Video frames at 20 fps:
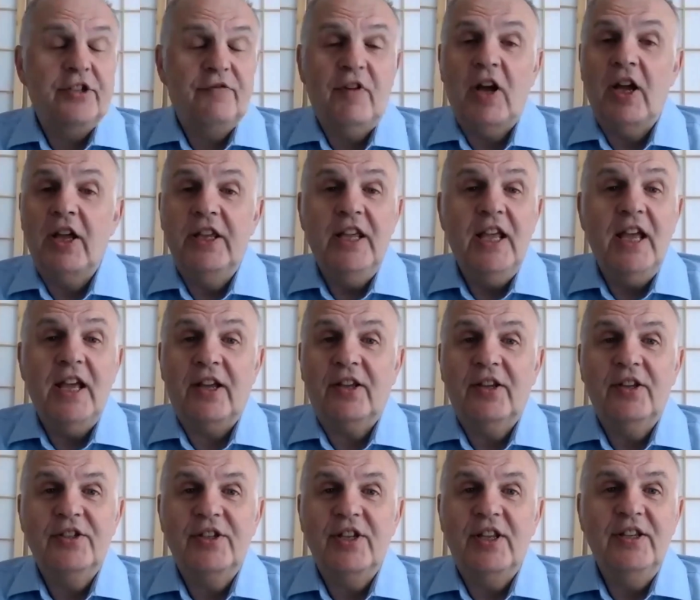right, yeah,
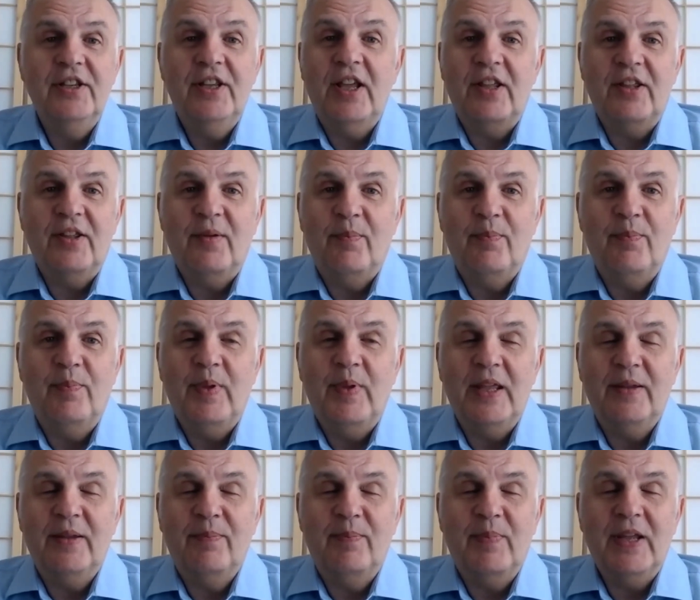because the
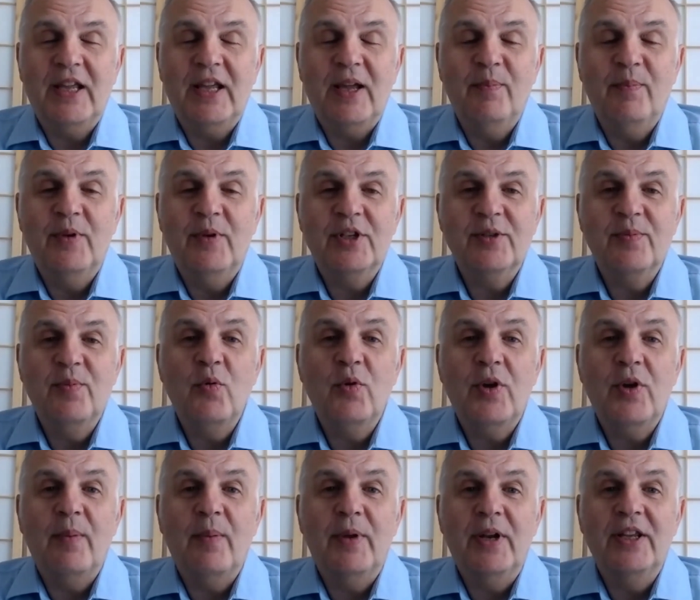big companies, small
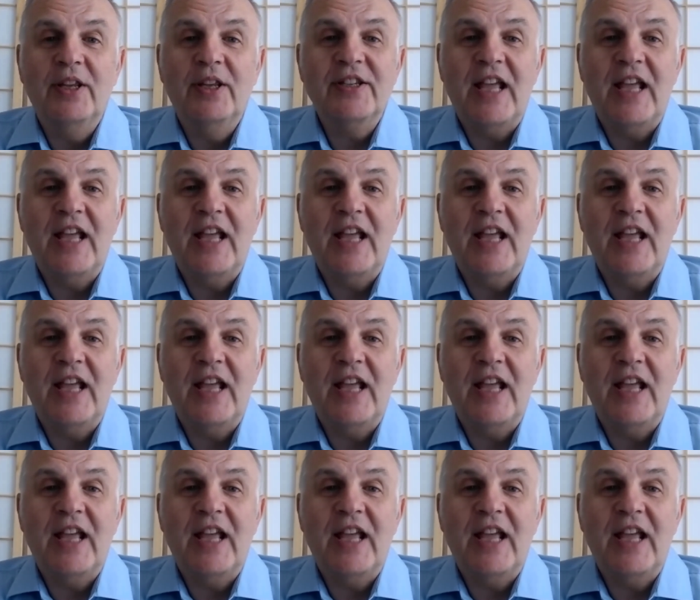companies,